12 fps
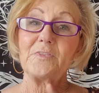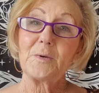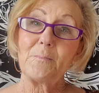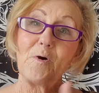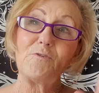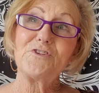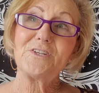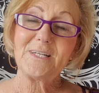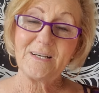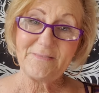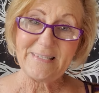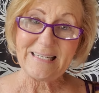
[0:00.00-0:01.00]
the motion
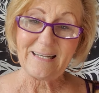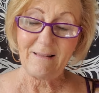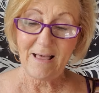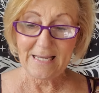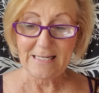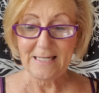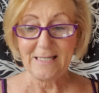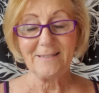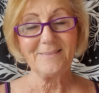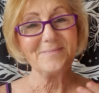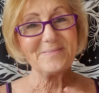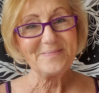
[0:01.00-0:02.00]
of
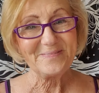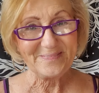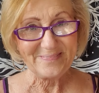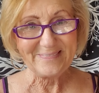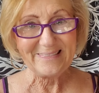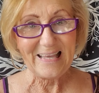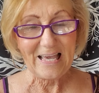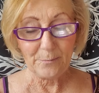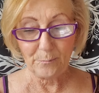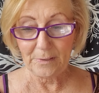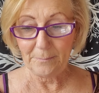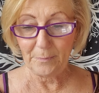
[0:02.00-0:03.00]
declining and
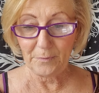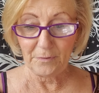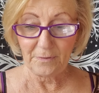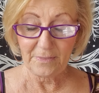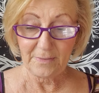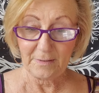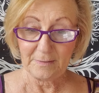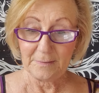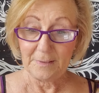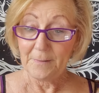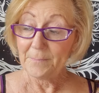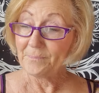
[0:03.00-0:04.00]
rebirth.
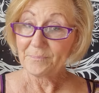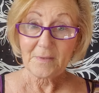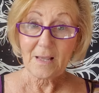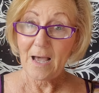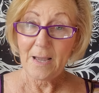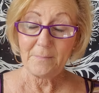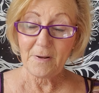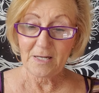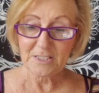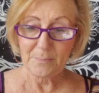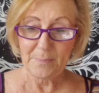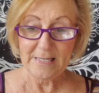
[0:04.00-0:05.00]
I'm
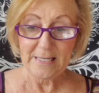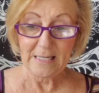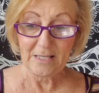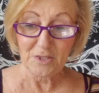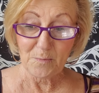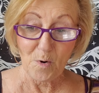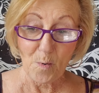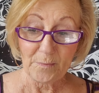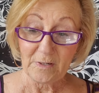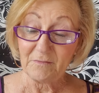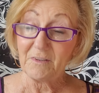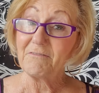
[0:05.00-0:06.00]
not speaking at the
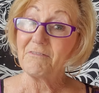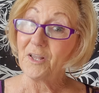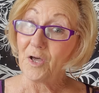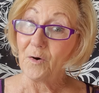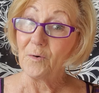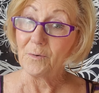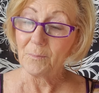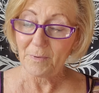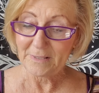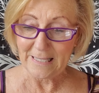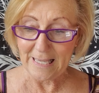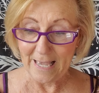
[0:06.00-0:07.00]
moment of the flow,
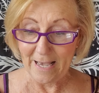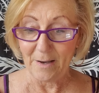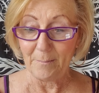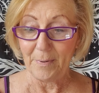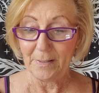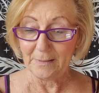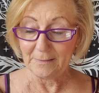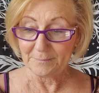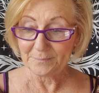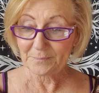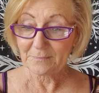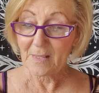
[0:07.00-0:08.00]
but the ebb.
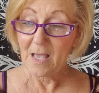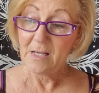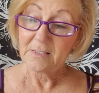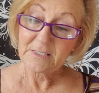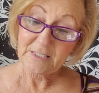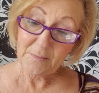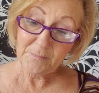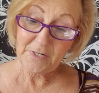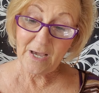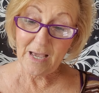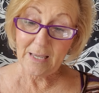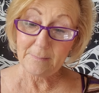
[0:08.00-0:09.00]

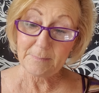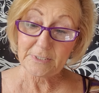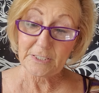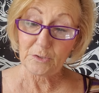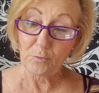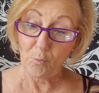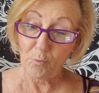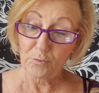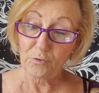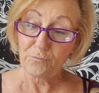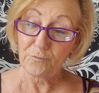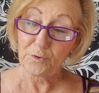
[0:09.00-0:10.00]
Sometimes, in
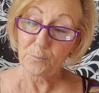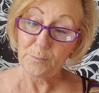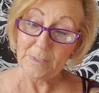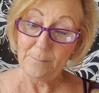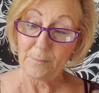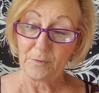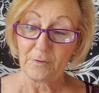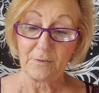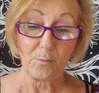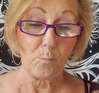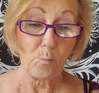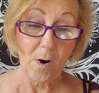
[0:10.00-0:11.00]
order for the rebirth,
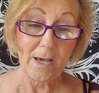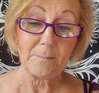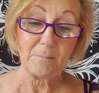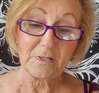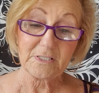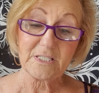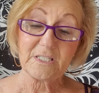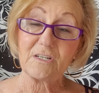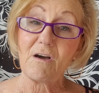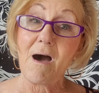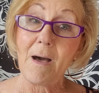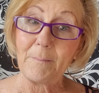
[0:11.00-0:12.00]
one must
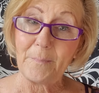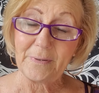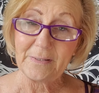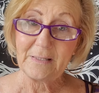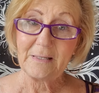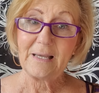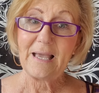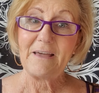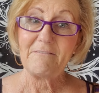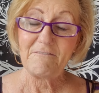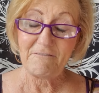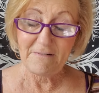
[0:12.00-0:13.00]
stop
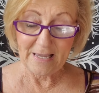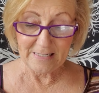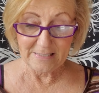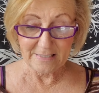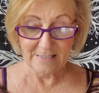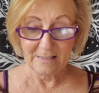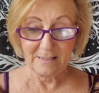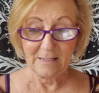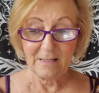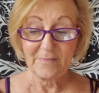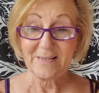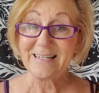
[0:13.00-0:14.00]
and face
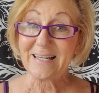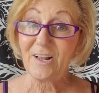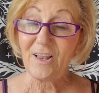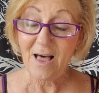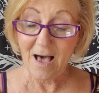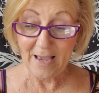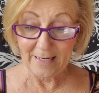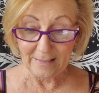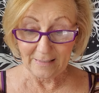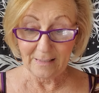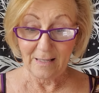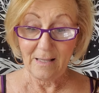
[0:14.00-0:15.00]
the decline,